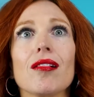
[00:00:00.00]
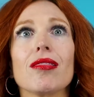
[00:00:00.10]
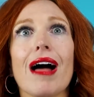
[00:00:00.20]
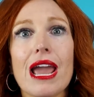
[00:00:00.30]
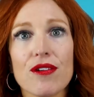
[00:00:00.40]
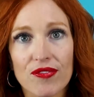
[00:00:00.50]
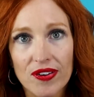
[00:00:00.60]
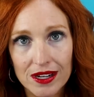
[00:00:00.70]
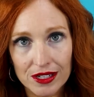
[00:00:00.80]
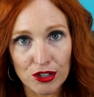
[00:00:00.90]

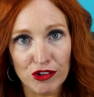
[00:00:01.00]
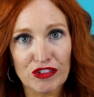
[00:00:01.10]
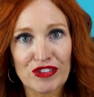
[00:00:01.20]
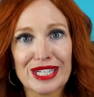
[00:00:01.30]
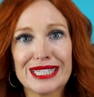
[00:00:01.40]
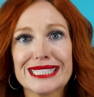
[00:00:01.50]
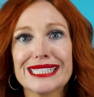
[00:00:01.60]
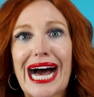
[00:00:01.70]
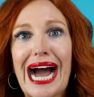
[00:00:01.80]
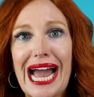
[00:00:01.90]
life. You'll feel
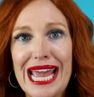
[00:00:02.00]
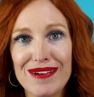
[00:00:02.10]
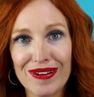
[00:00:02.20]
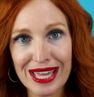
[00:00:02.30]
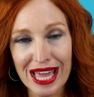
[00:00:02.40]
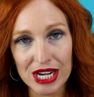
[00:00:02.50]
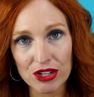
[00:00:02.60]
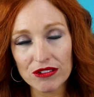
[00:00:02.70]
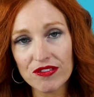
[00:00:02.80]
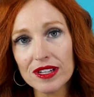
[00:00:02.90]
alive again.
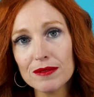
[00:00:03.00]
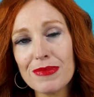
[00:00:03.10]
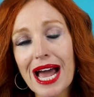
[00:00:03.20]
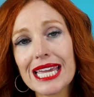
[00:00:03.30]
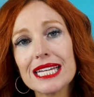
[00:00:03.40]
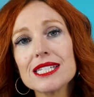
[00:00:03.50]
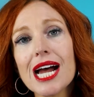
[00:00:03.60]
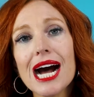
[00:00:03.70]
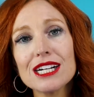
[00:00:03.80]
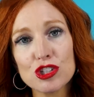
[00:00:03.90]
You'll feel back in
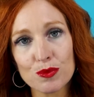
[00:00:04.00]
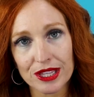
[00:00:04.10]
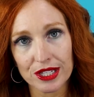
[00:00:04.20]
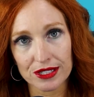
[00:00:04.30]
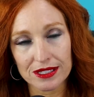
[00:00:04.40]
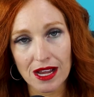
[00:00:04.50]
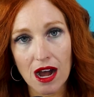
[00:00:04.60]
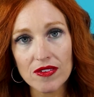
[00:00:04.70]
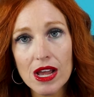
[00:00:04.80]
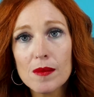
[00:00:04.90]
touch with
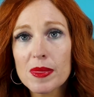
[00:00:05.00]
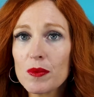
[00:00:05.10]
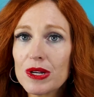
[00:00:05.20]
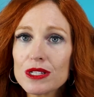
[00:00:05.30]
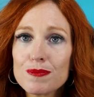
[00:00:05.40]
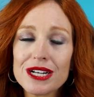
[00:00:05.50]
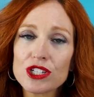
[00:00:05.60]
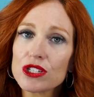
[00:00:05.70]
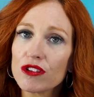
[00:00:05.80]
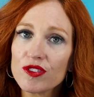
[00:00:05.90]
yourself. And when you
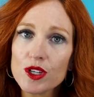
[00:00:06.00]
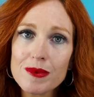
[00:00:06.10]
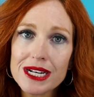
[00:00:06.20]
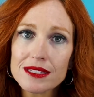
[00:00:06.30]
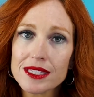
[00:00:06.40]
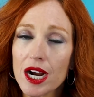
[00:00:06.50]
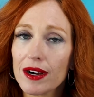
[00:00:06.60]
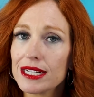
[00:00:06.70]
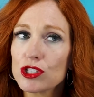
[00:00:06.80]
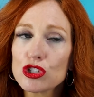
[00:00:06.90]
spend just a few minutes
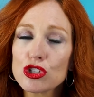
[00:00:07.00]
there, it's